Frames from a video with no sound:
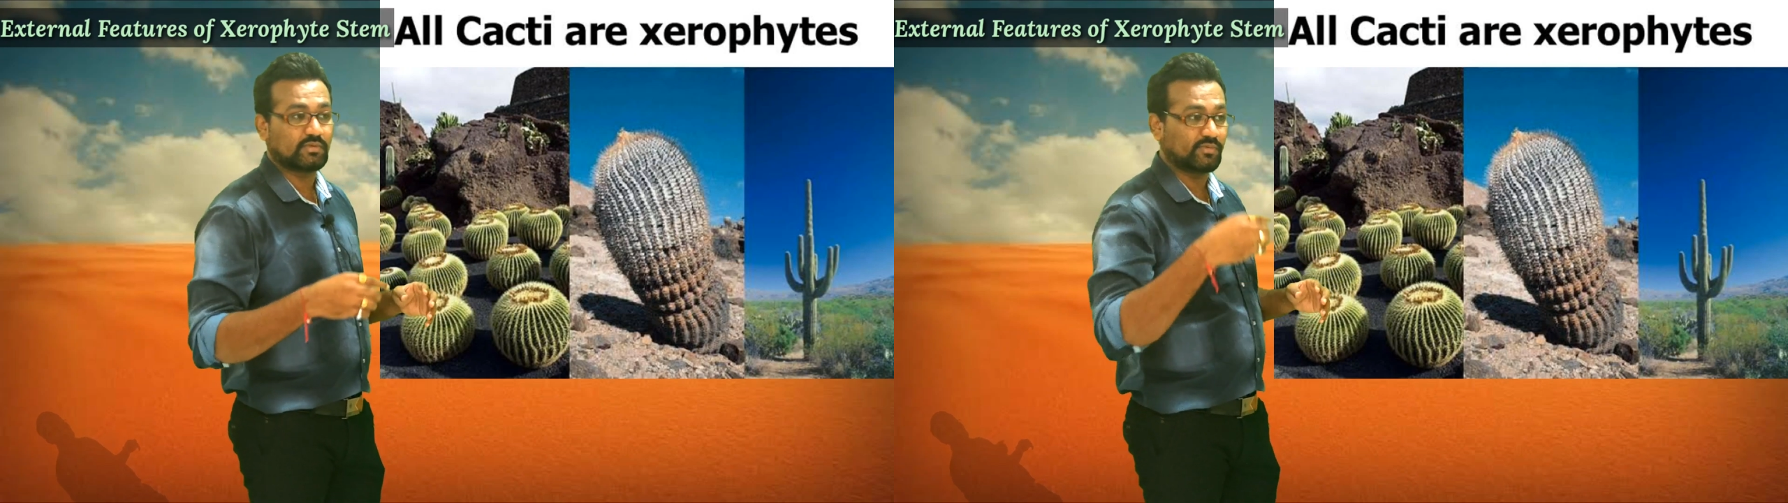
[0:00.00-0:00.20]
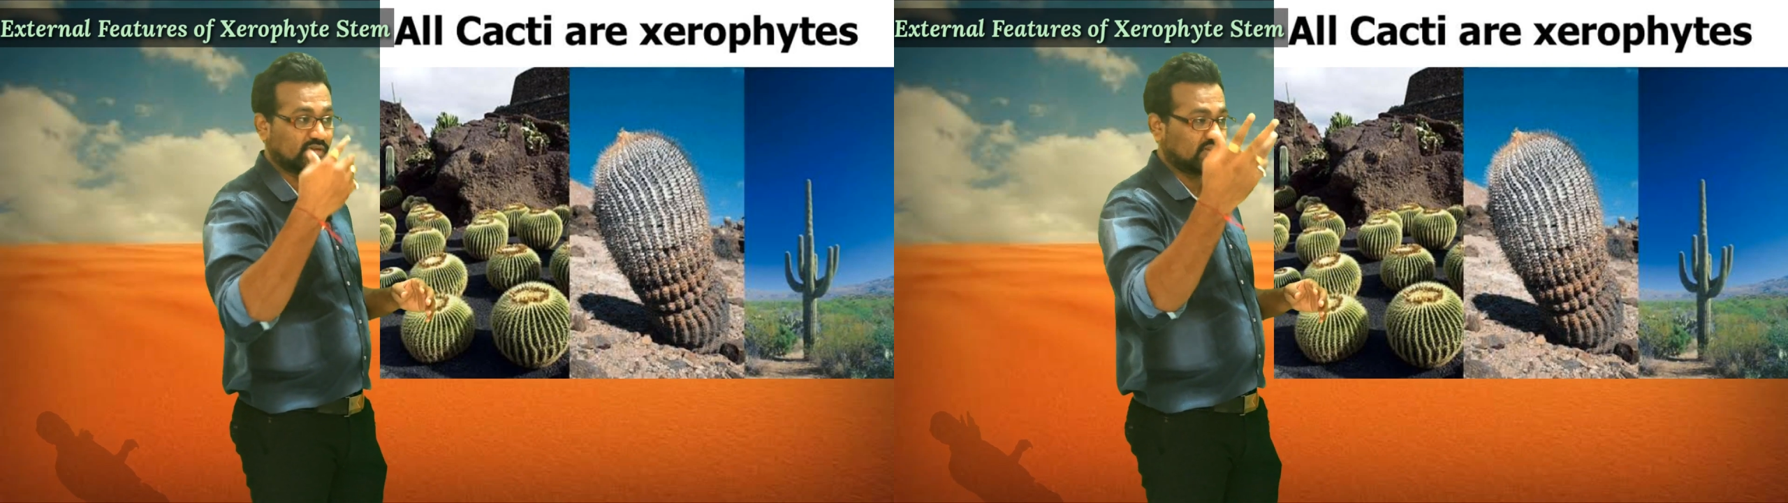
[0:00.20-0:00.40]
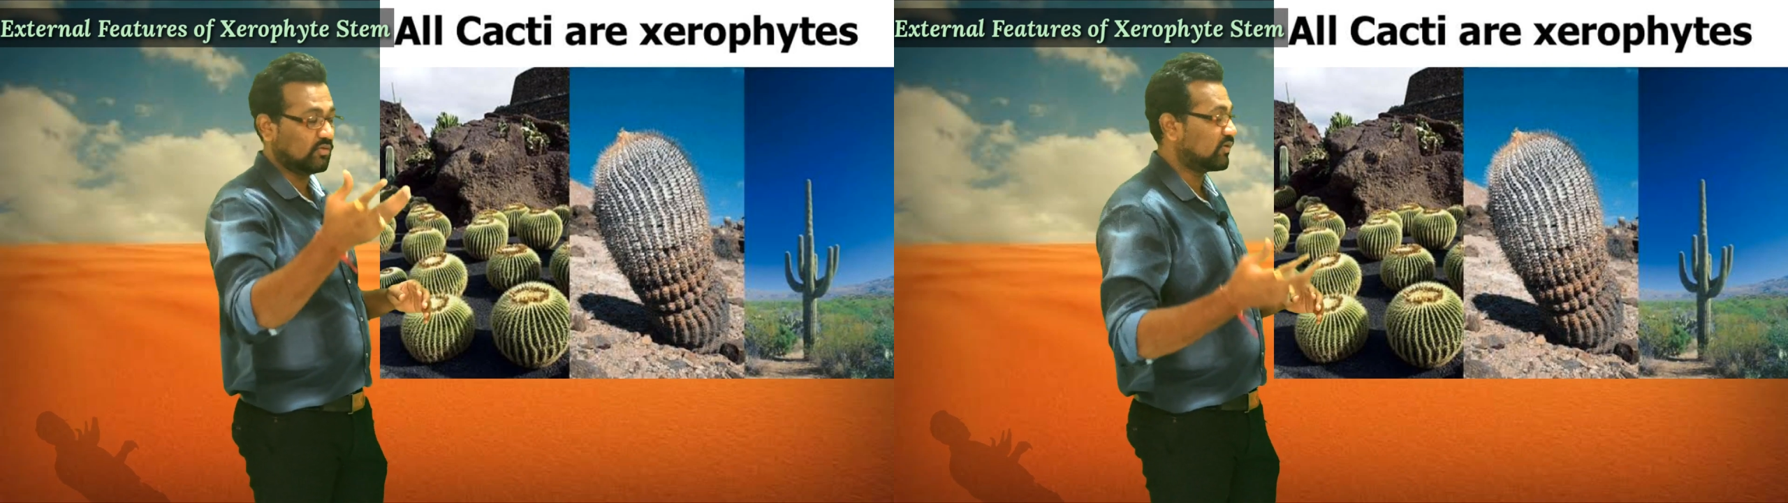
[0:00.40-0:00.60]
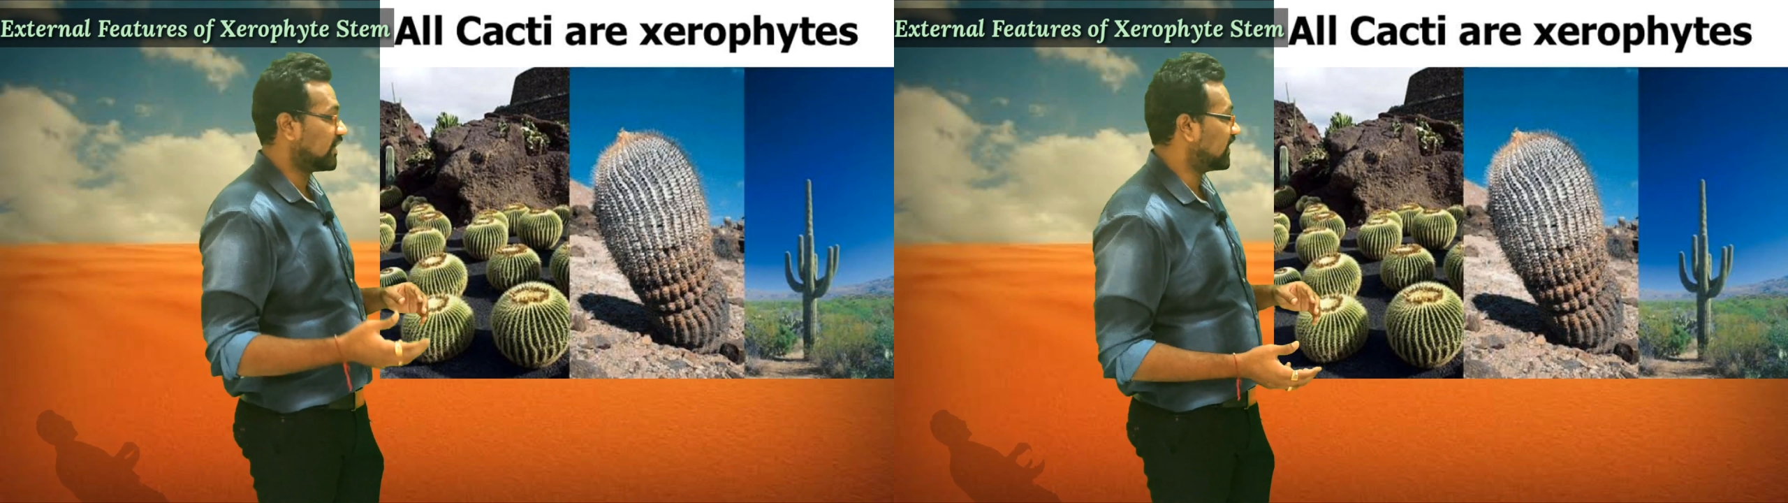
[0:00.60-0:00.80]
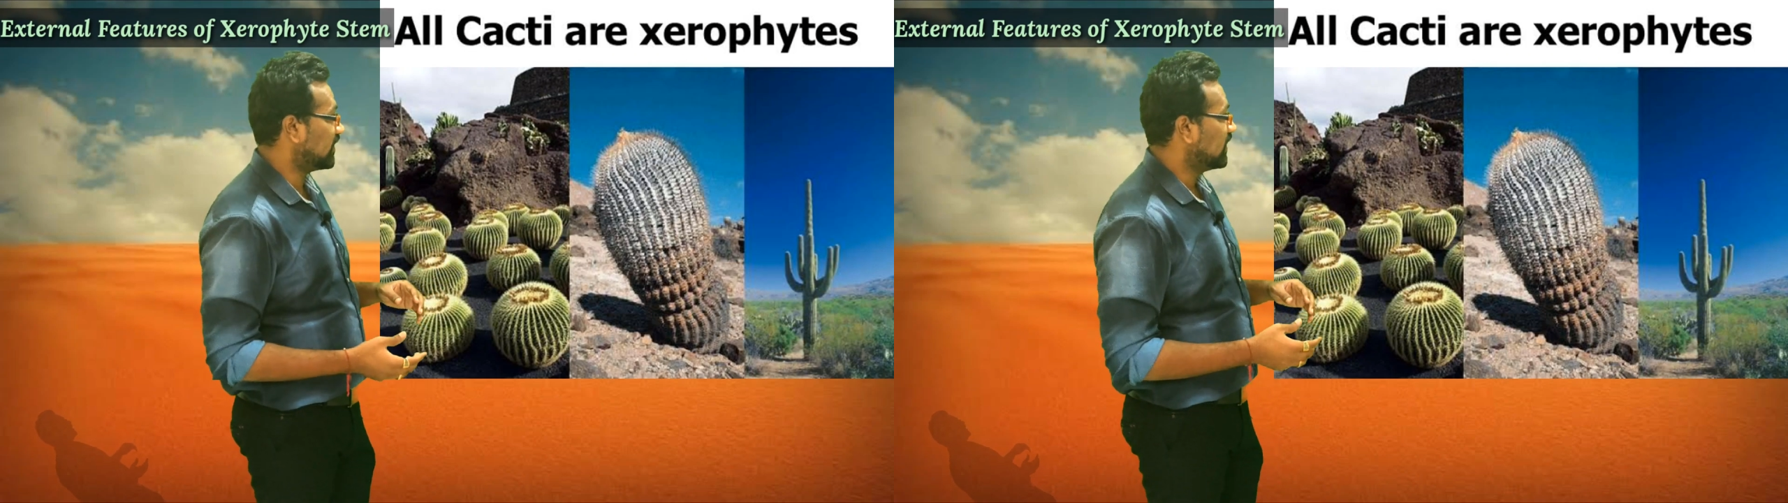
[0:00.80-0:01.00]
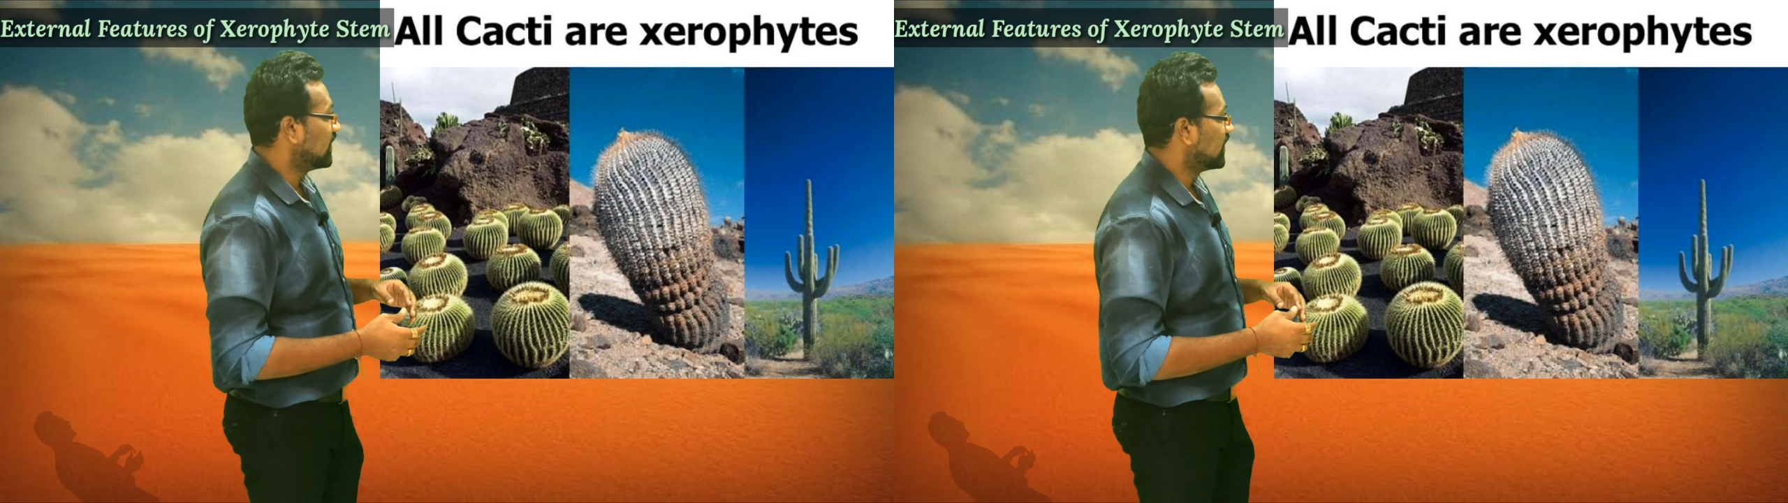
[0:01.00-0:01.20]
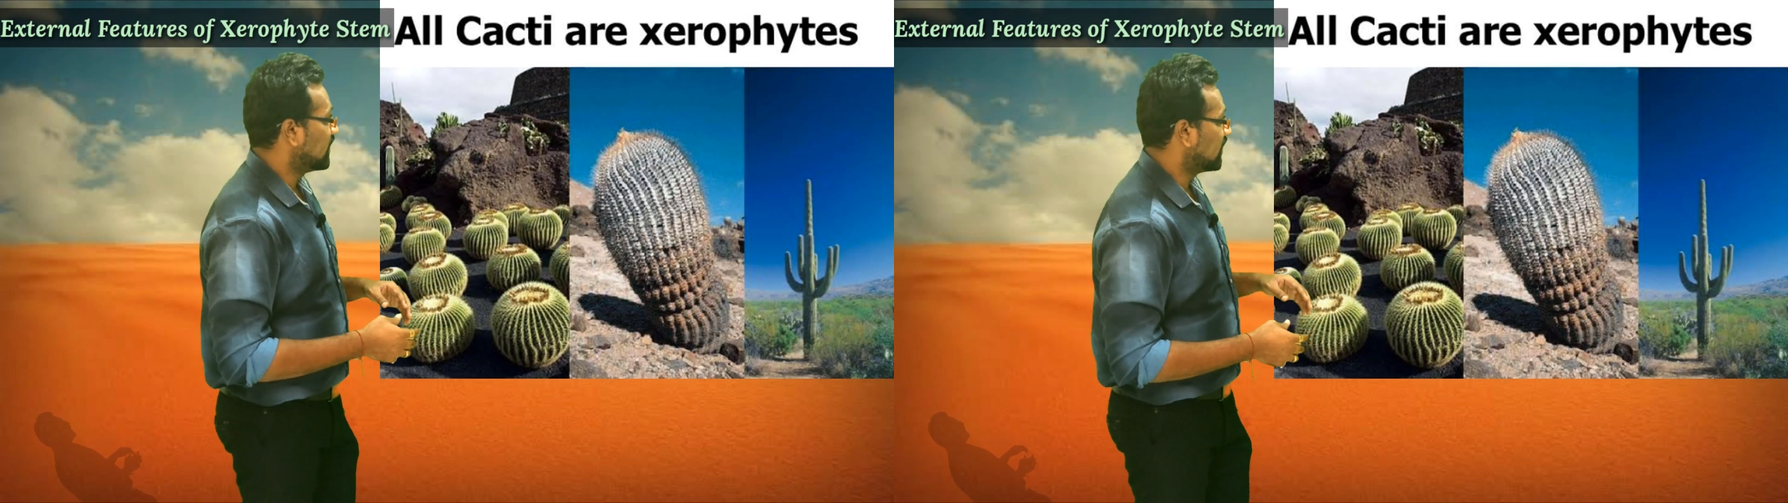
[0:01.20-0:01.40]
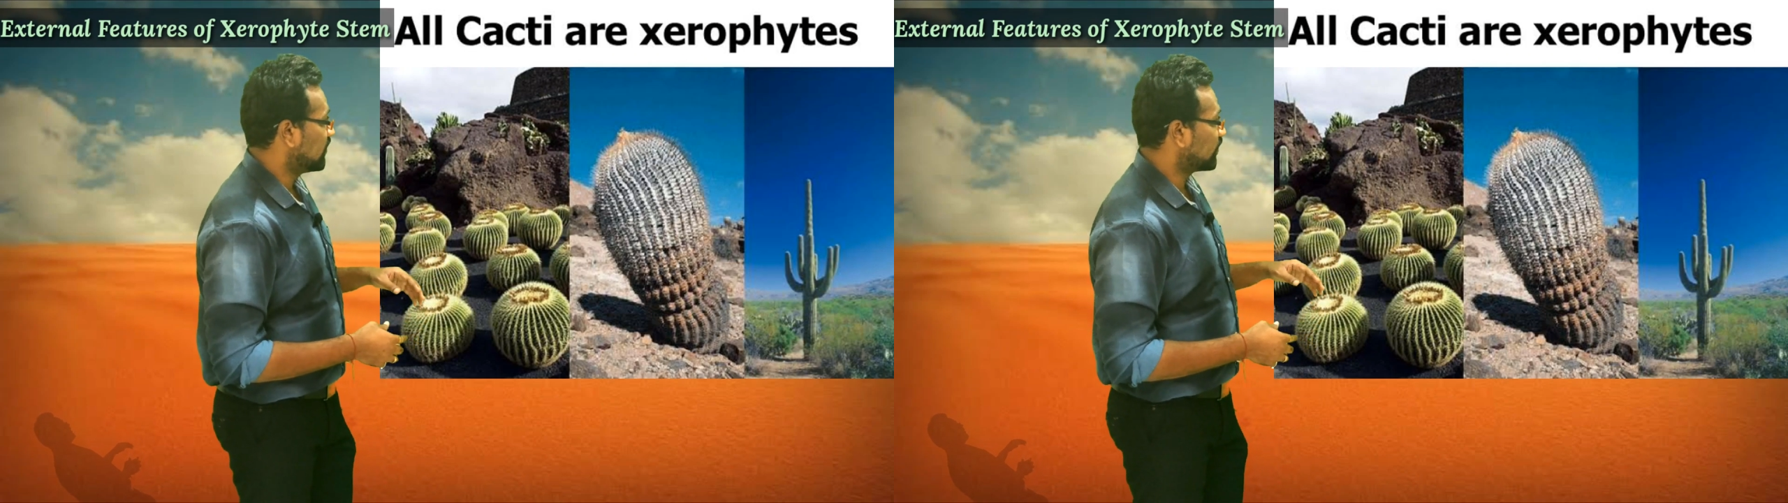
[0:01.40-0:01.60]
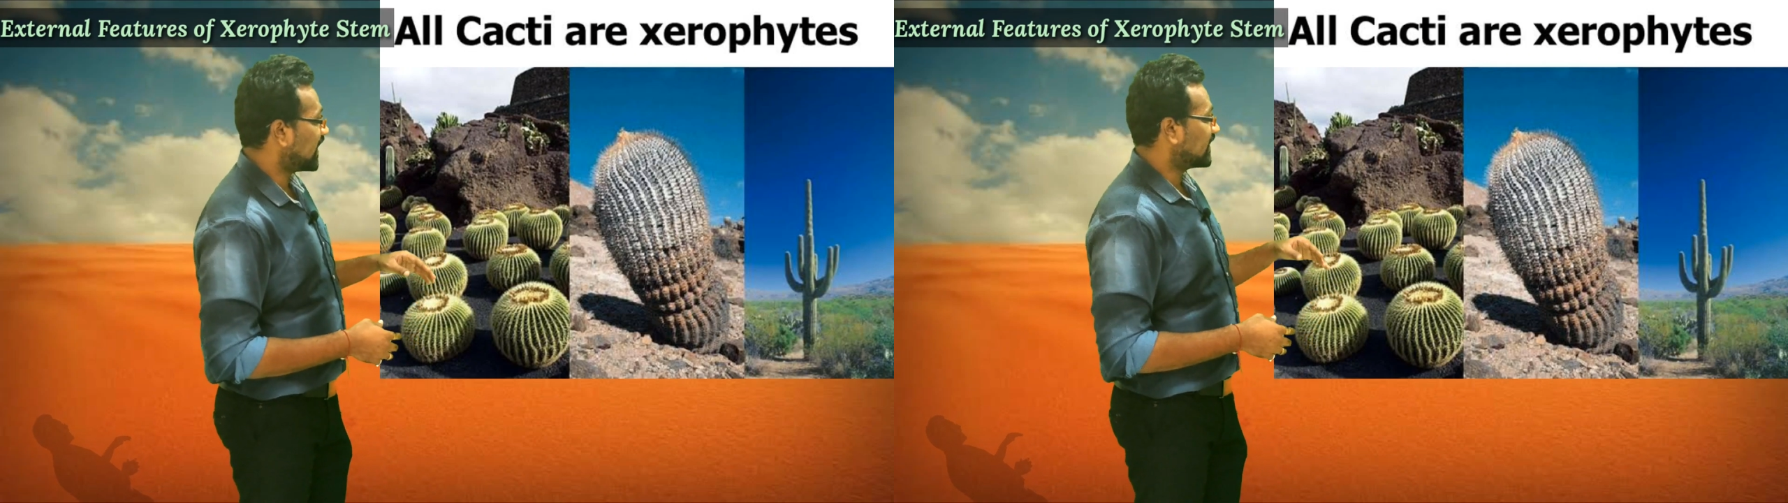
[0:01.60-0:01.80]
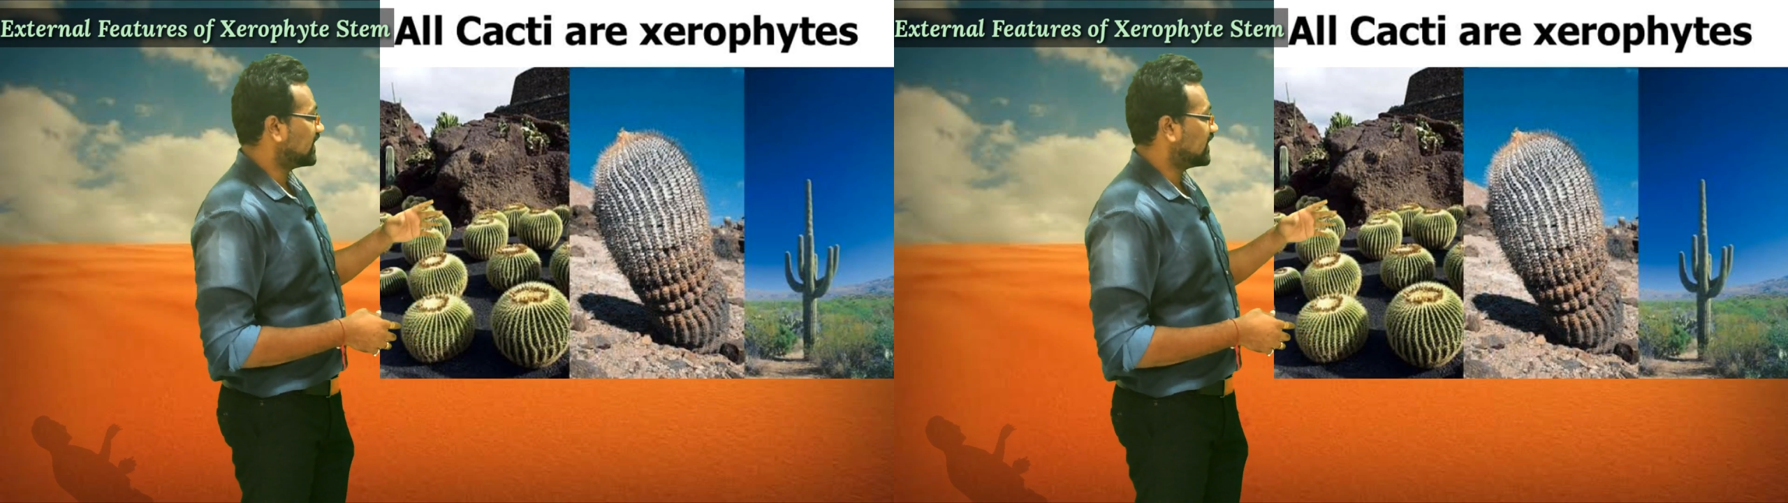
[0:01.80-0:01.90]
We will look at